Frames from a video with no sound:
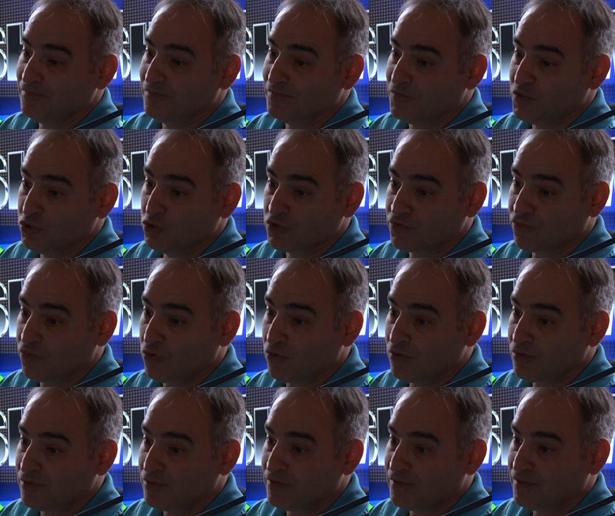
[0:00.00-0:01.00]

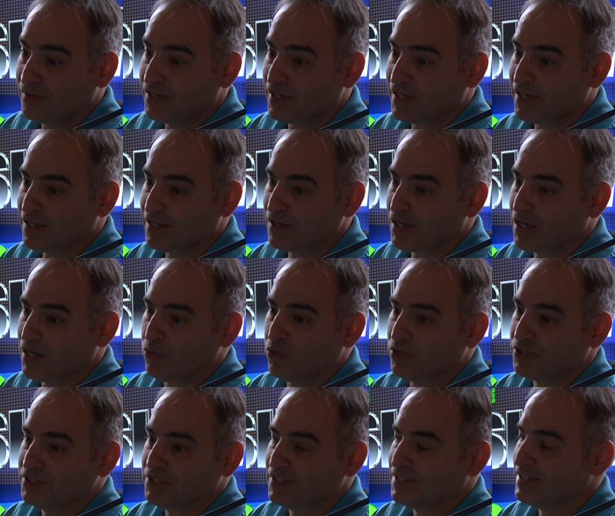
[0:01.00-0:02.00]
useful. I
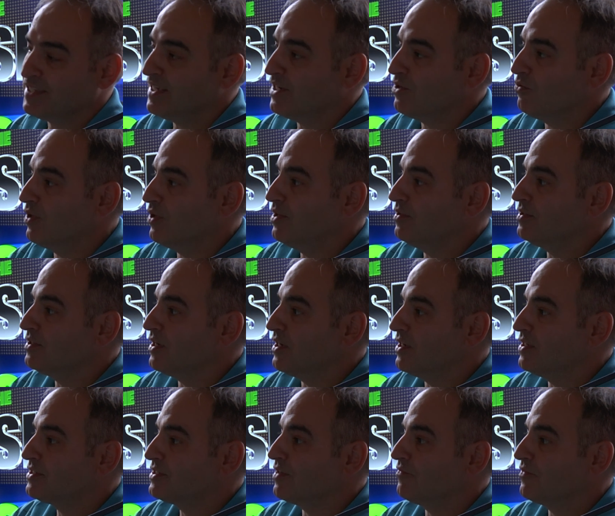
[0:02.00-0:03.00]
want you to take away
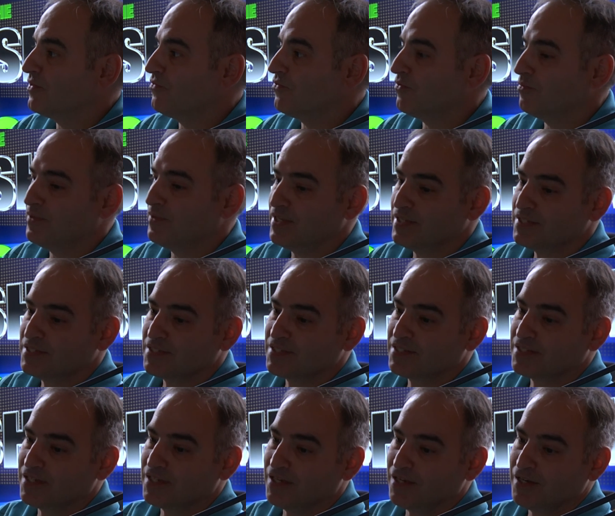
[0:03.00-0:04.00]
something from
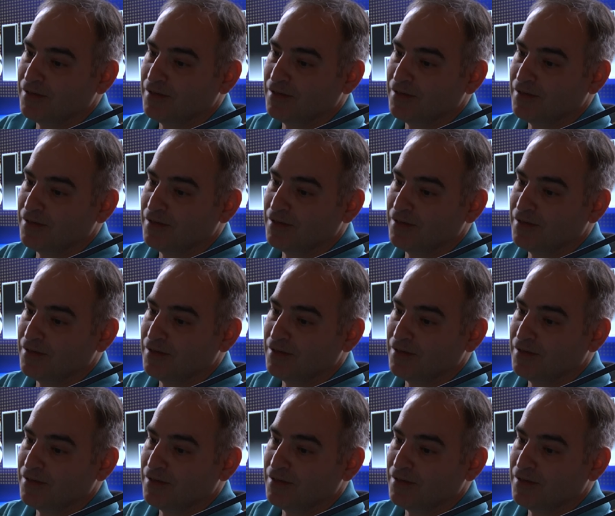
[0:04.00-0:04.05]
this.